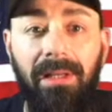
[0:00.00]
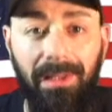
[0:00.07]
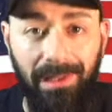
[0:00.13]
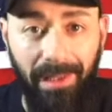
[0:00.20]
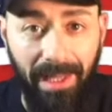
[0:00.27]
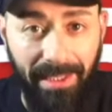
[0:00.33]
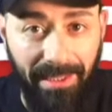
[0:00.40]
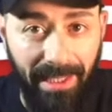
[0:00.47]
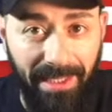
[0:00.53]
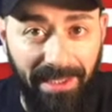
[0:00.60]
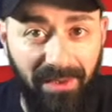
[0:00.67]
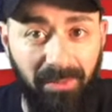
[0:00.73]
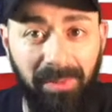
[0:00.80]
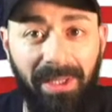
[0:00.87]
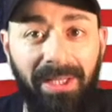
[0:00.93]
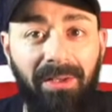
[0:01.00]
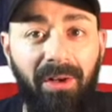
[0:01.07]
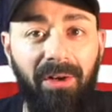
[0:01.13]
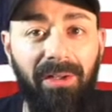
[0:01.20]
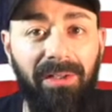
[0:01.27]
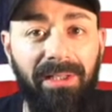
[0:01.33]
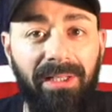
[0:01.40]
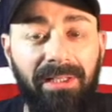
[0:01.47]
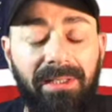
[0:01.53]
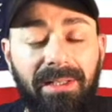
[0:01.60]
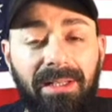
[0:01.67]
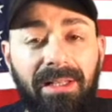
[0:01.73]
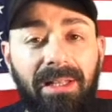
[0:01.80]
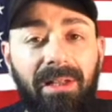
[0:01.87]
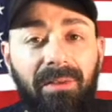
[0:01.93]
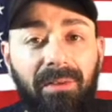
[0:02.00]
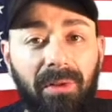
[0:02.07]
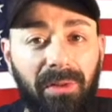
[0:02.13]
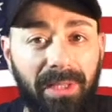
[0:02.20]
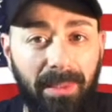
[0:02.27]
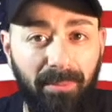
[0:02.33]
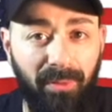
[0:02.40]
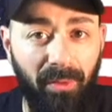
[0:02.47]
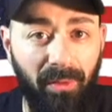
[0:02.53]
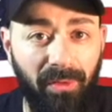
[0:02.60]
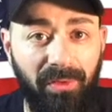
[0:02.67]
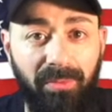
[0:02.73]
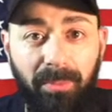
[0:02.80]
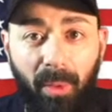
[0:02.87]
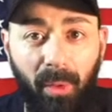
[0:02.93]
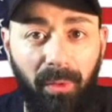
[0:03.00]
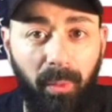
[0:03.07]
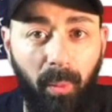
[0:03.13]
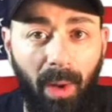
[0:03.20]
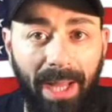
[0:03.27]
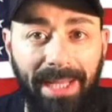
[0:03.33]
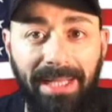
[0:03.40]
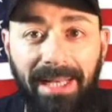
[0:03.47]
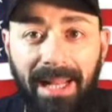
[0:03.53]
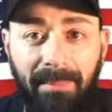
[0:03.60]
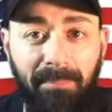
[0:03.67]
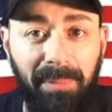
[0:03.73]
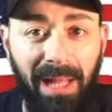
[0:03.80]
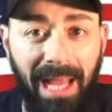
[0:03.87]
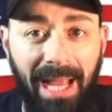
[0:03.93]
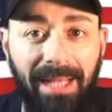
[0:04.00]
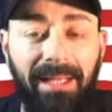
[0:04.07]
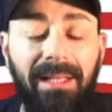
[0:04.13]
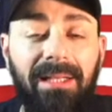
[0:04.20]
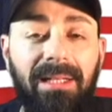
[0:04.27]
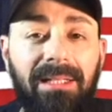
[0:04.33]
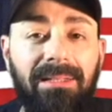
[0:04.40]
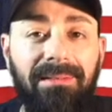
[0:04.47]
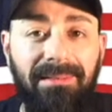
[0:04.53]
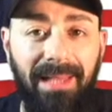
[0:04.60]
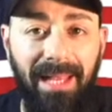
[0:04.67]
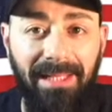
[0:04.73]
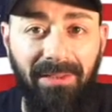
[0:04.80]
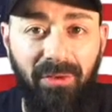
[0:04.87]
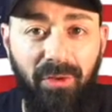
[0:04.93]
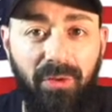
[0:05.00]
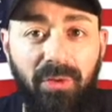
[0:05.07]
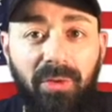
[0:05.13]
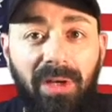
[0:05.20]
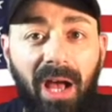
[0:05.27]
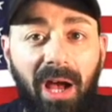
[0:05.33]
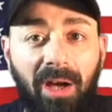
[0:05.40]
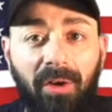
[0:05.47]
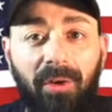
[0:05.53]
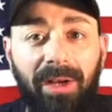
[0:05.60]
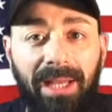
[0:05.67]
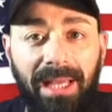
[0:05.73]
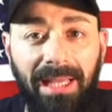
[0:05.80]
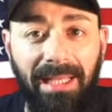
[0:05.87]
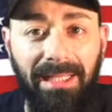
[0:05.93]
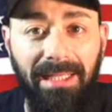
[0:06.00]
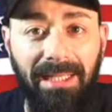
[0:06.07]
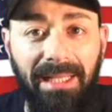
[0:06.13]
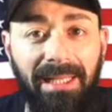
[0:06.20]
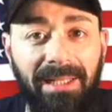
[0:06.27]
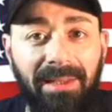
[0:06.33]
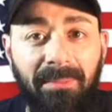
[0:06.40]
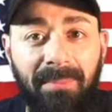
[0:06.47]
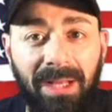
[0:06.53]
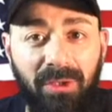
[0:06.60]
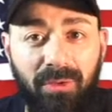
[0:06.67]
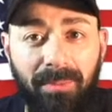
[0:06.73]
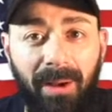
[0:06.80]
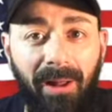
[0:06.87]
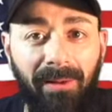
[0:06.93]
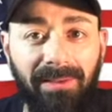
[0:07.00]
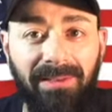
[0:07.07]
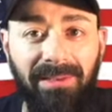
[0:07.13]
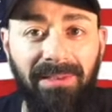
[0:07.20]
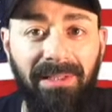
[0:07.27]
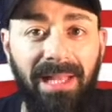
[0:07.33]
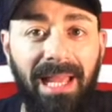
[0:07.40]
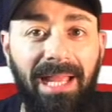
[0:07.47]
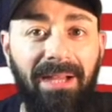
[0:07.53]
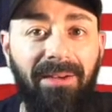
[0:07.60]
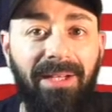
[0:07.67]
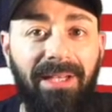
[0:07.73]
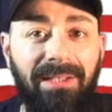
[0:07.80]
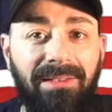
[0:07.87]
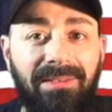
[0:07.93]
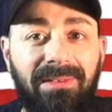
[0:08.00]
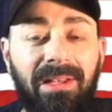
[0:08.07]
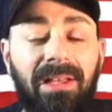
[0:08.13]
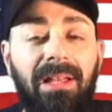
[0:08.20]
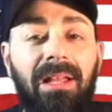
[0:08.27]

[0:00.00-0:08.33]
Like I explained earlier, the liberals, both white and black, tend to congregate in the metropolitan areas.